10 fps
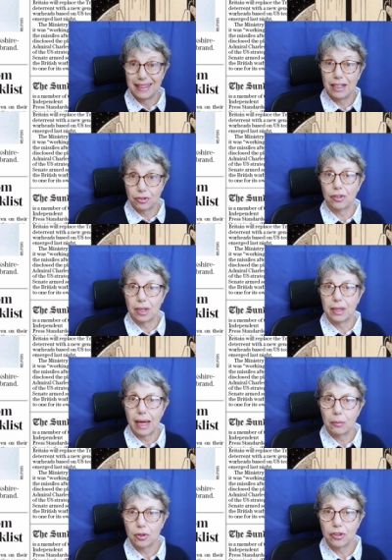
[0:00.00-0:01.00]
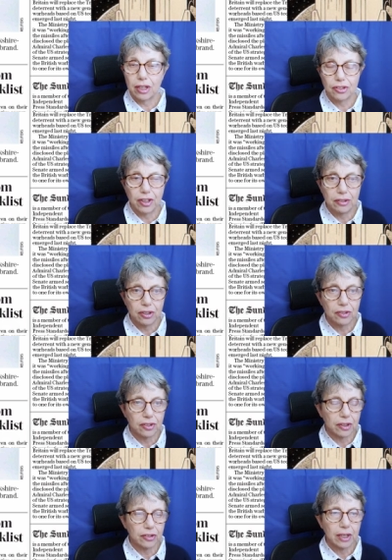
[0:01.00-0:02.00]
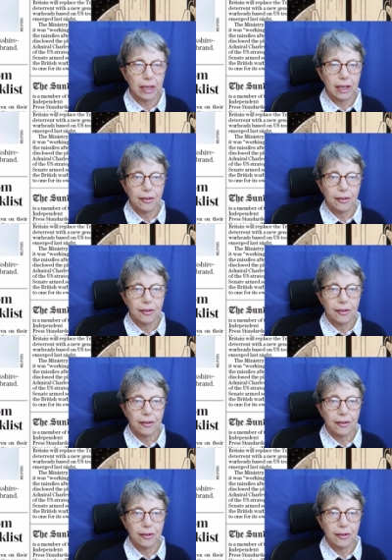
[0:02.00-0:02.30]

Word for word: Literally, that was their sentences